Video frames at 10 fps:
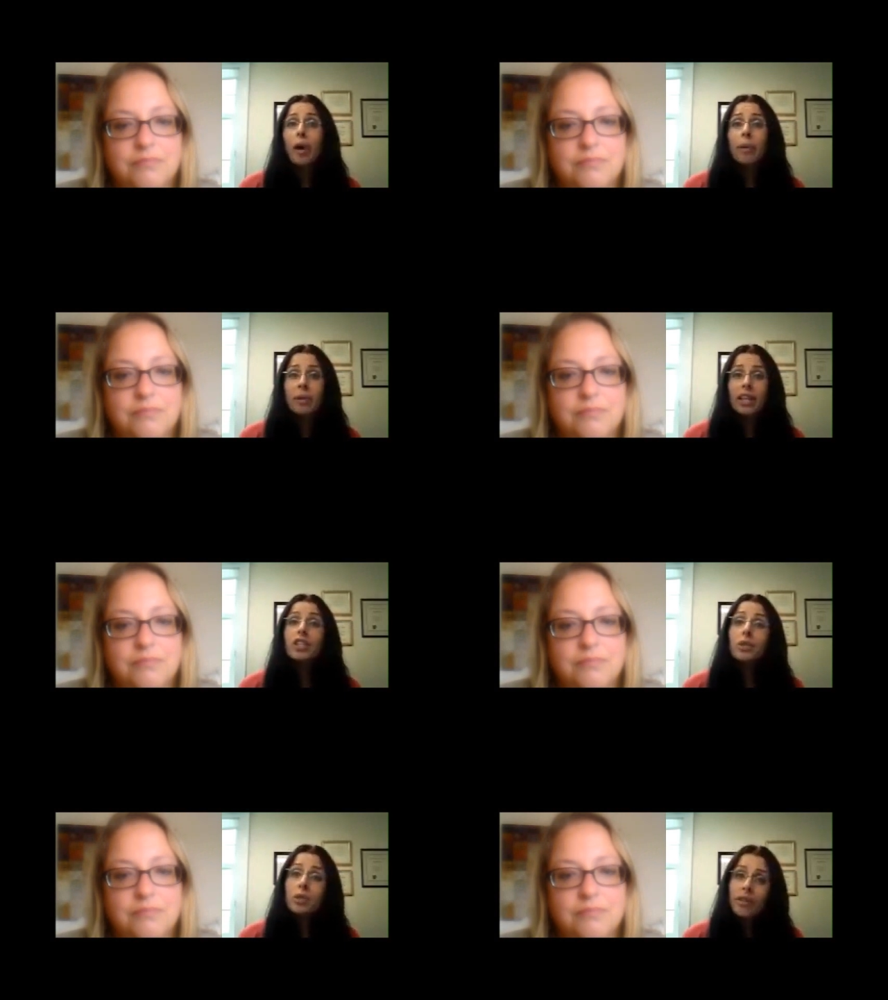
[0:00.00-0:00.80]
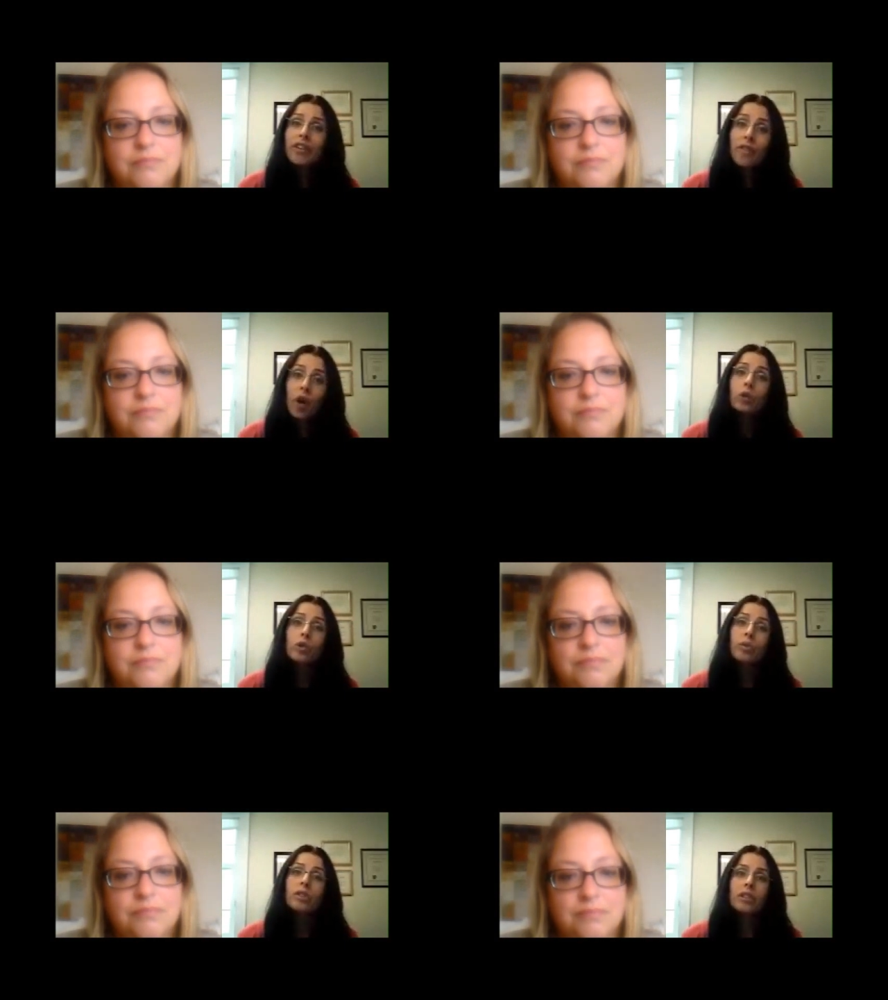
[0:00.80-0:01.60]
Speaker 1: who's very vulnerable to
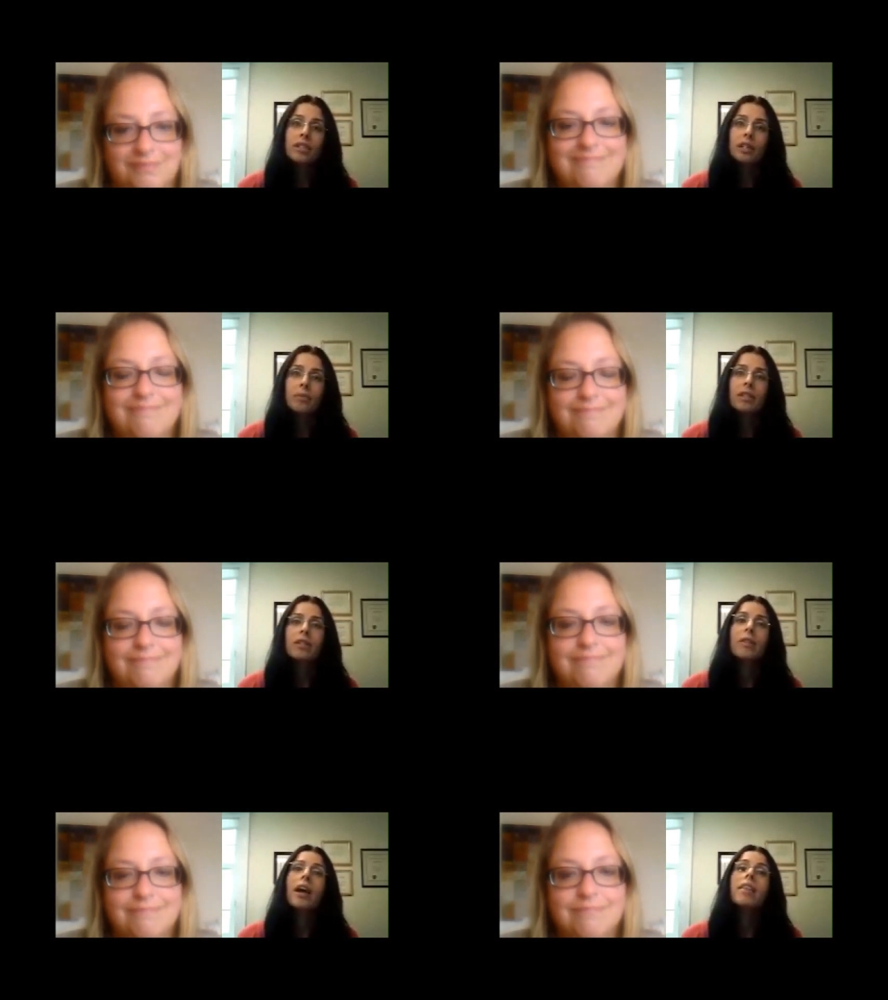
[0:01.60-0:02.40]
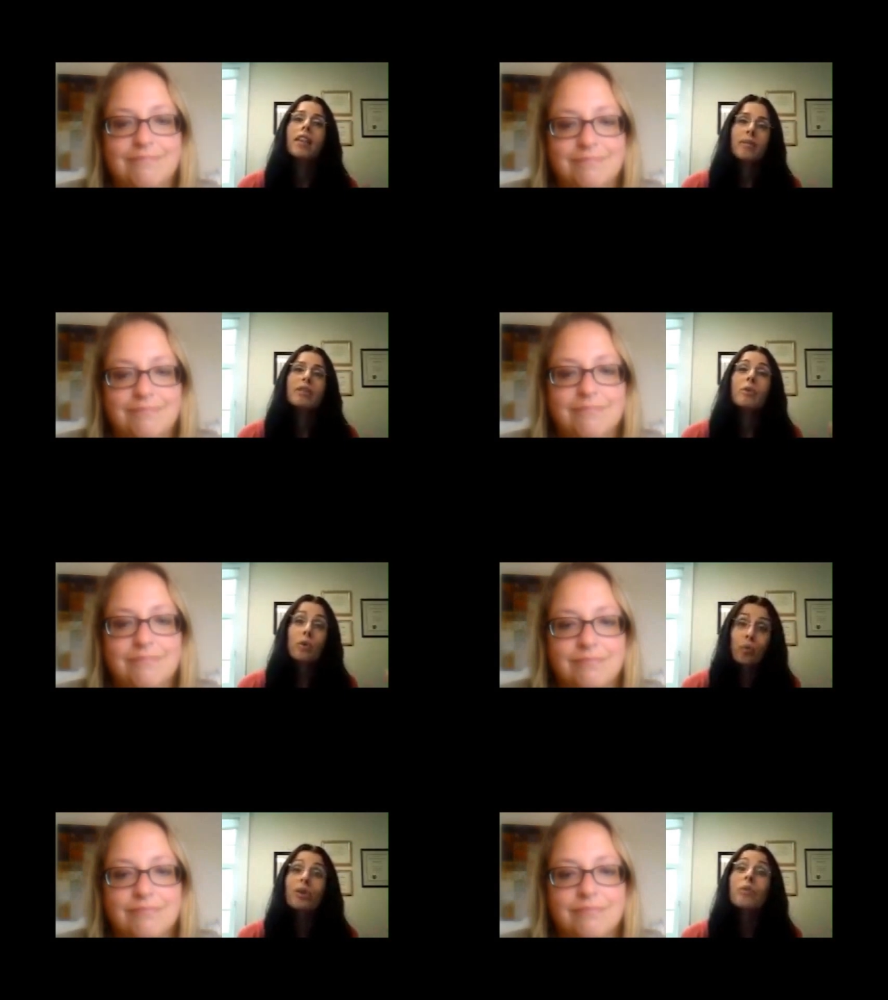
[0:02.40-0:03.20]
stigma. So that means we really
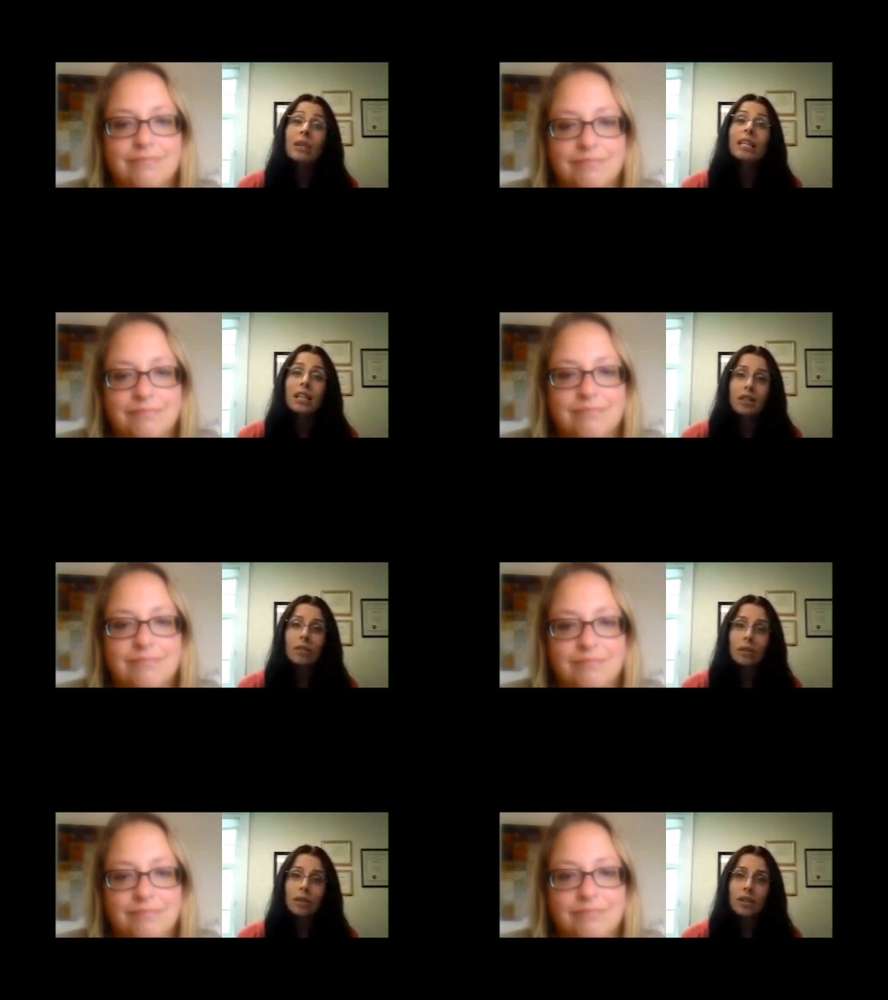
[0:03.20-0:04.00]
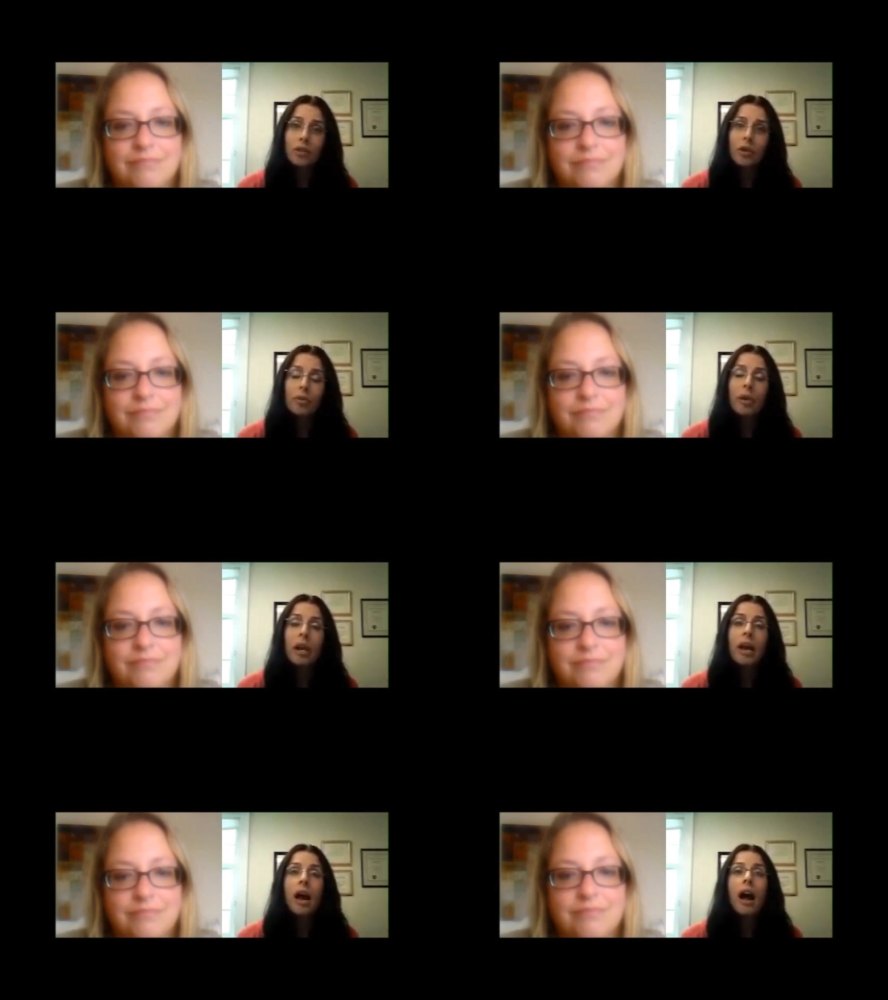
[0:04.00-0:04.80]
need to look at this group.
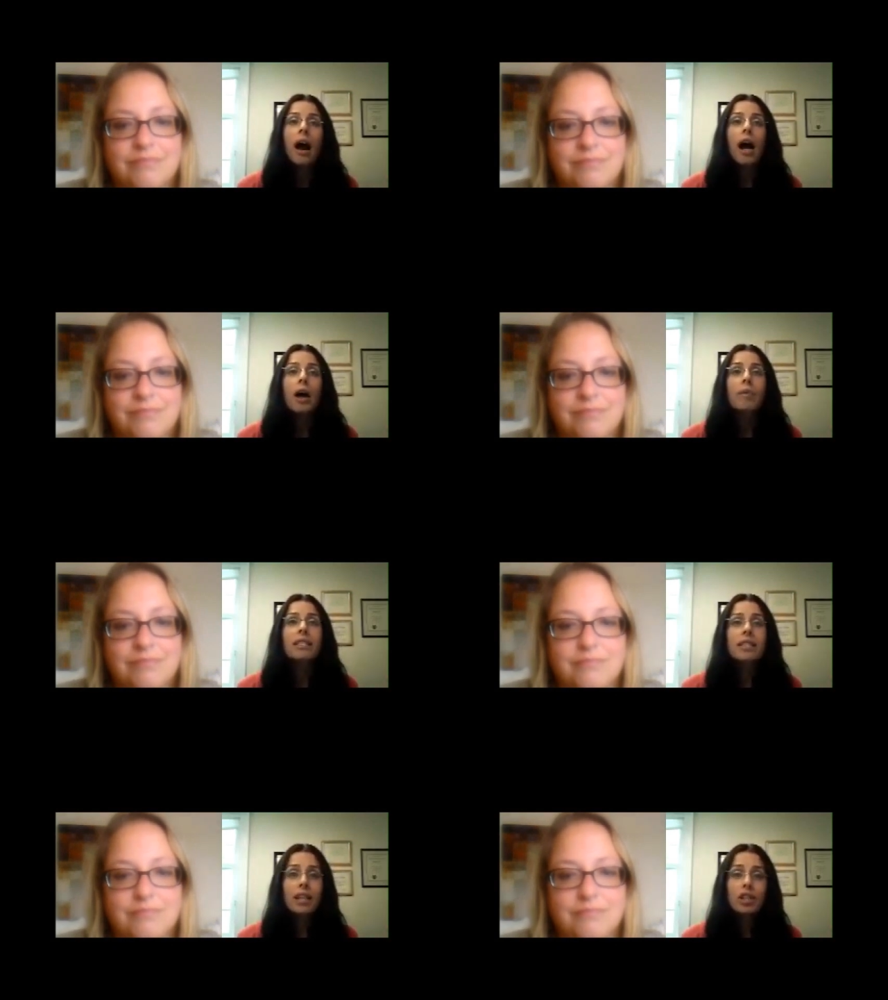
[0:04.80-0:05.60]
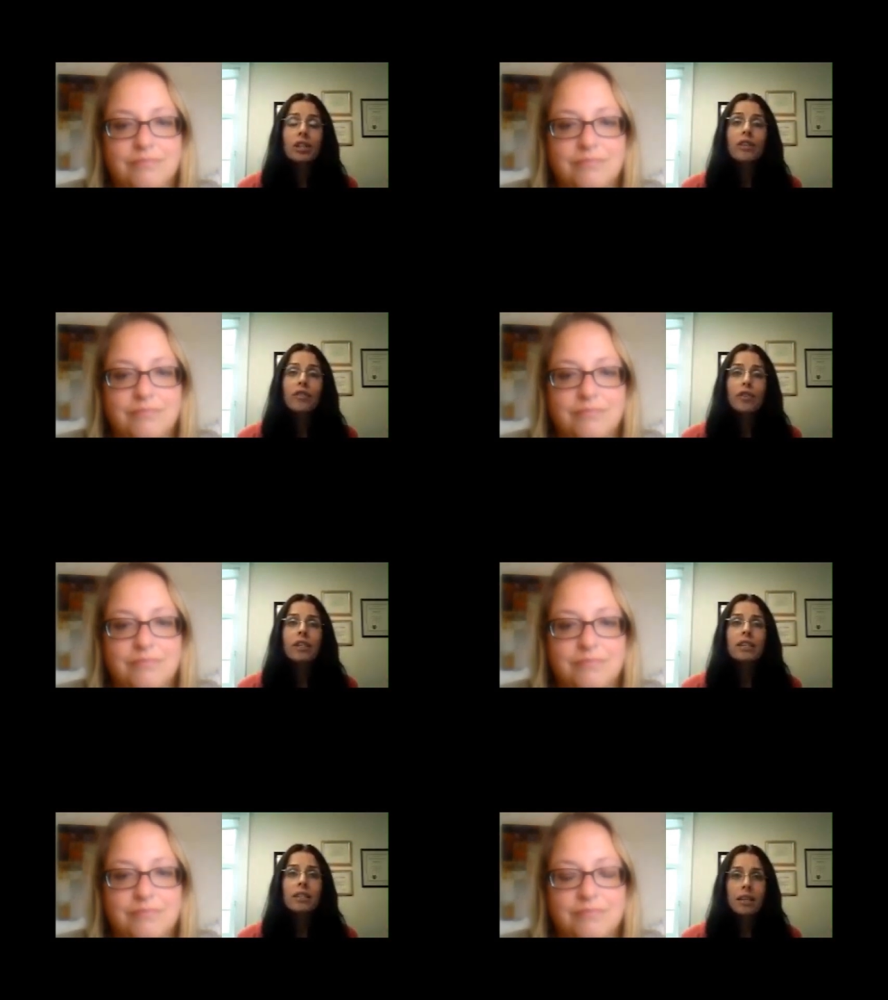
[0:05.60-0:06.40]
Essentially, for this
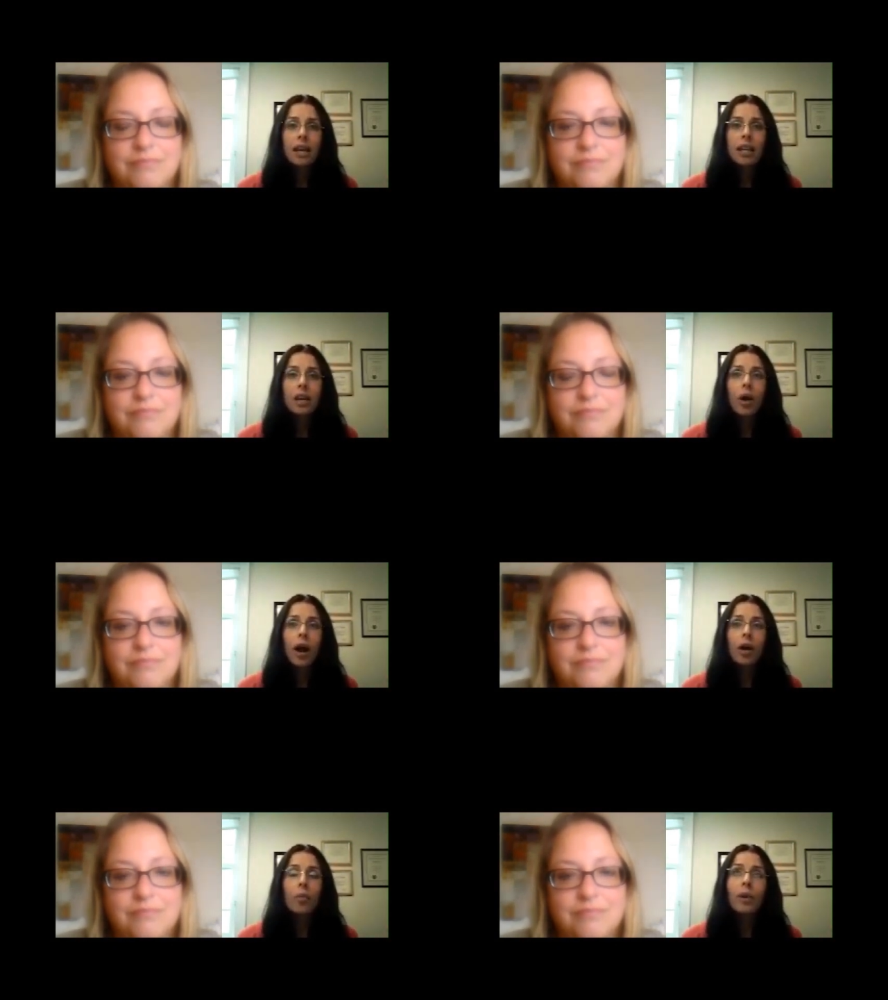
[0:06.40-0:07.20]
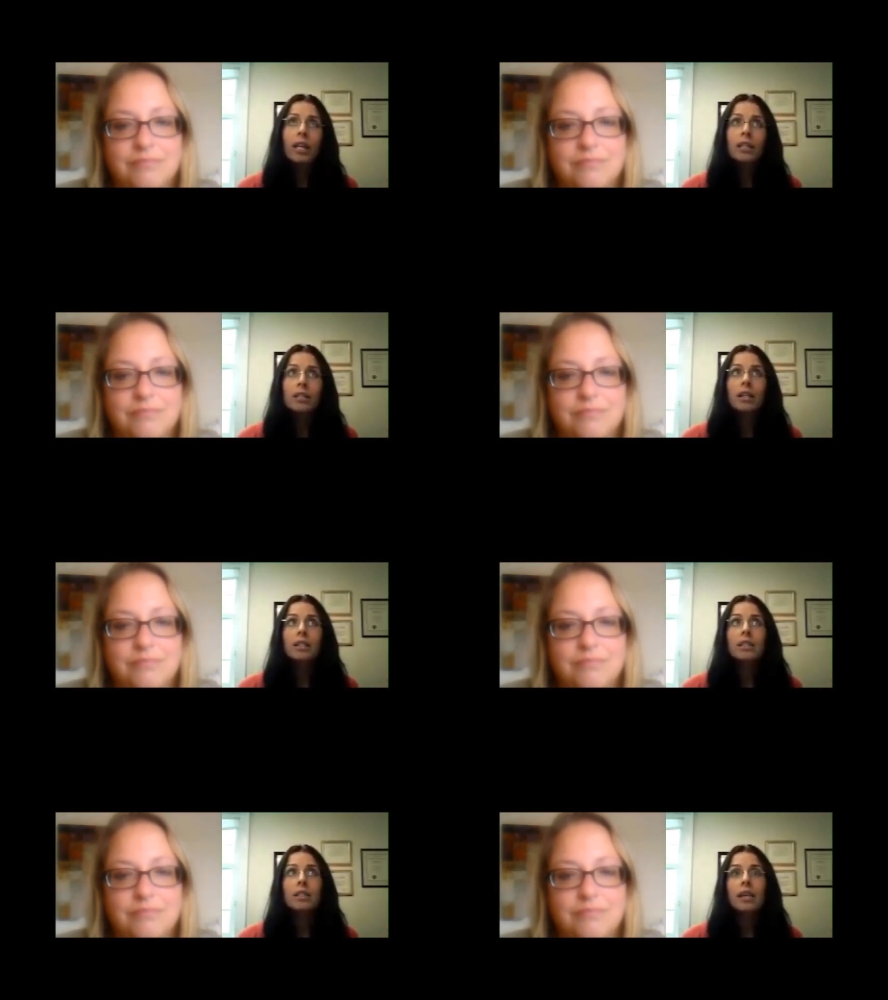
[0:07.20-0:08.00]
study, we conducted an
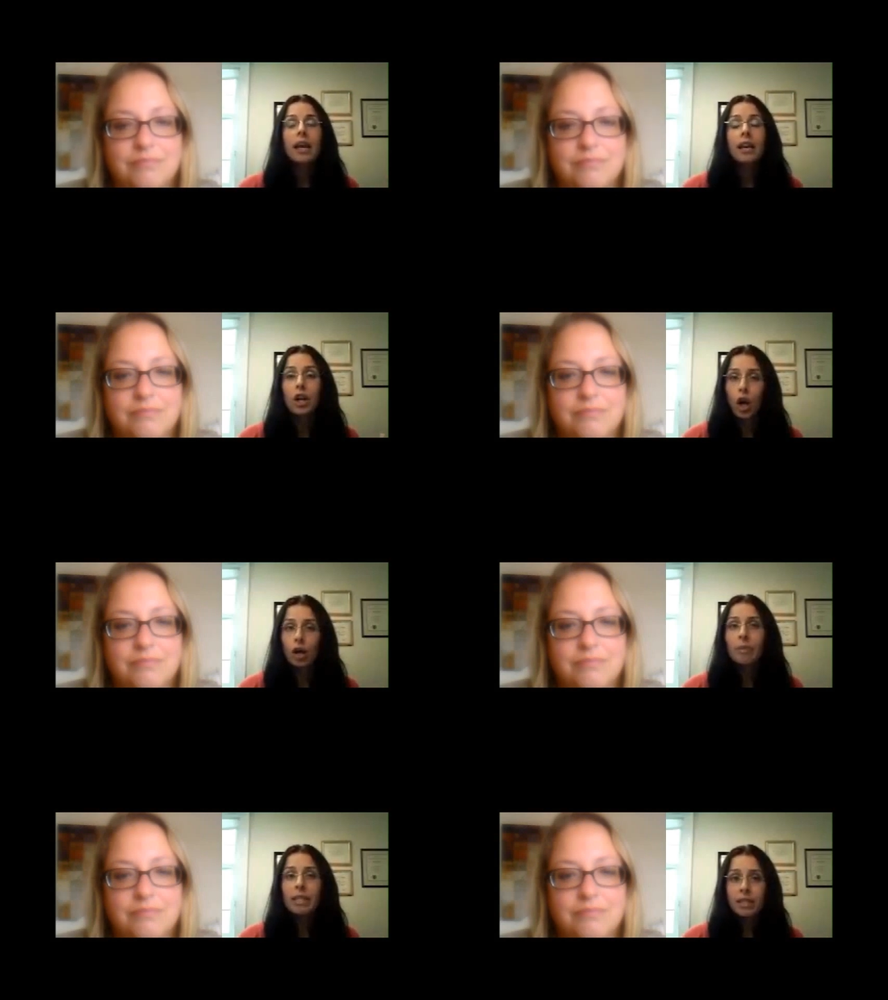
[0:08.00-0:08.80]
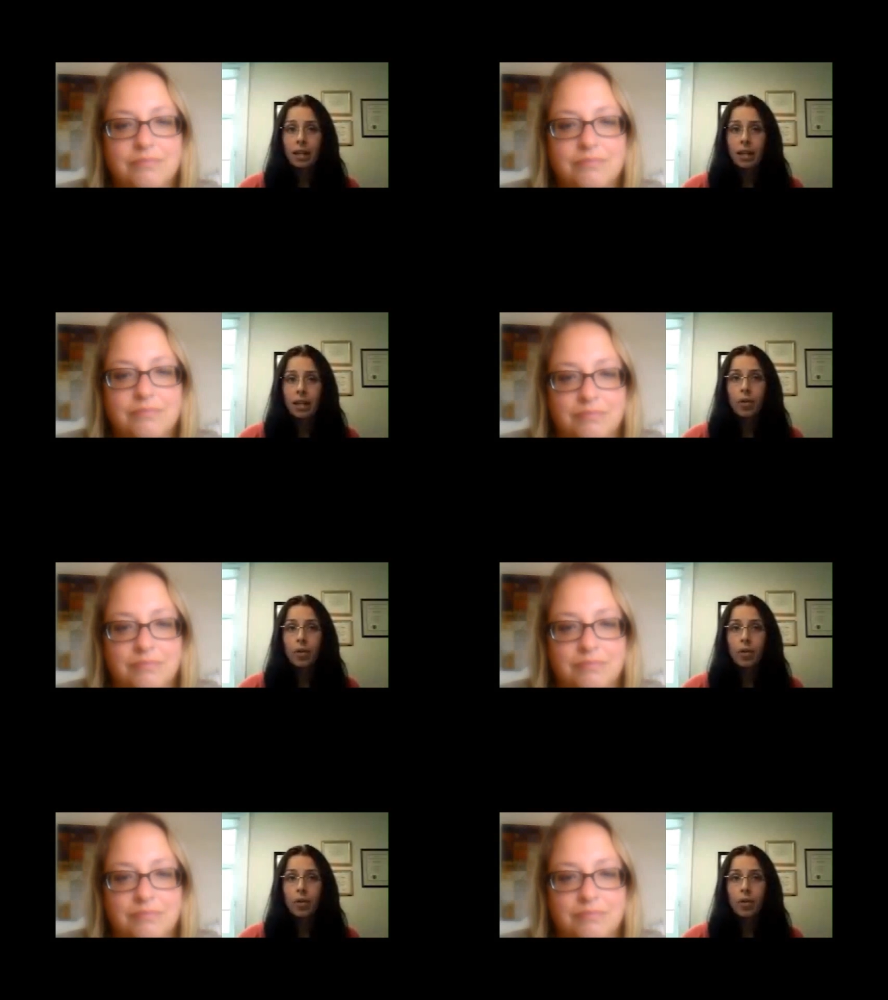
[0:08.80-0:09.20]
anonymous study with